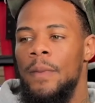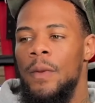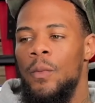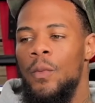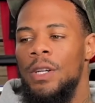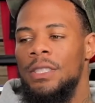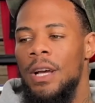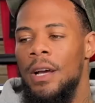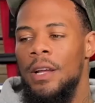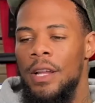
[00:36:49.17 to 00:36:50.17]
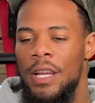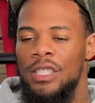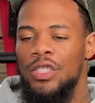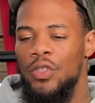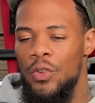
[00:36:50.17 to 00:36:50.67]

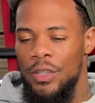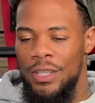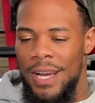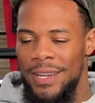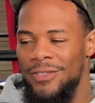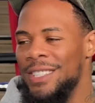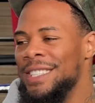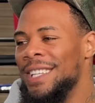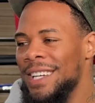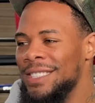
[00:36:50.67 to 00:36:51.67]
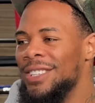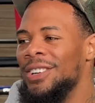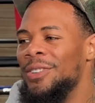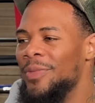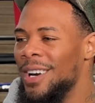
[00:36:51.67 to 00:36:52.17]
it's going to like really like turn
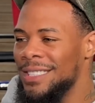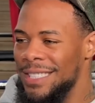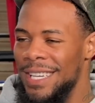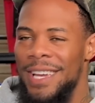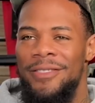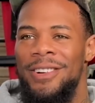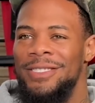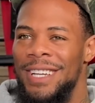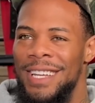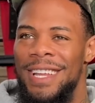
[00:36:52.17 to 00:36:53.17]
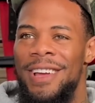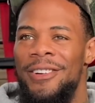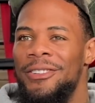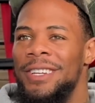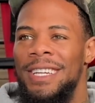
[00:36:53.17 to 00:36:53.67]
the boxing game upside
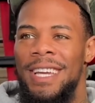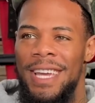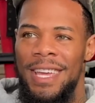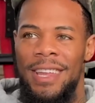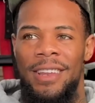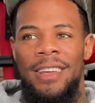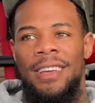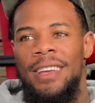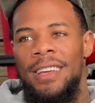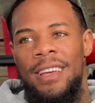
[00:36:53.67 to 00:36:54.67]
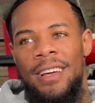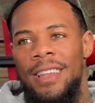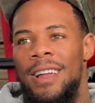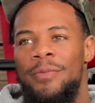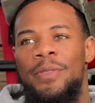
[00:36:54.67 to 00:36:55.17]
down, and a
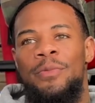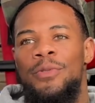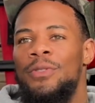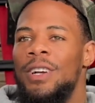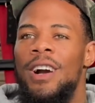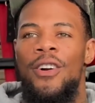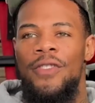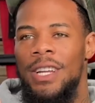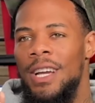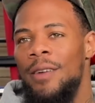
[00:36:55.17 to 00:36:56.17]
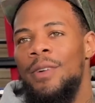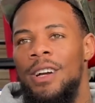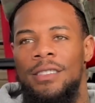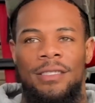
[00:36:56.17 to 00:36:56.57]
lot of people. I already got my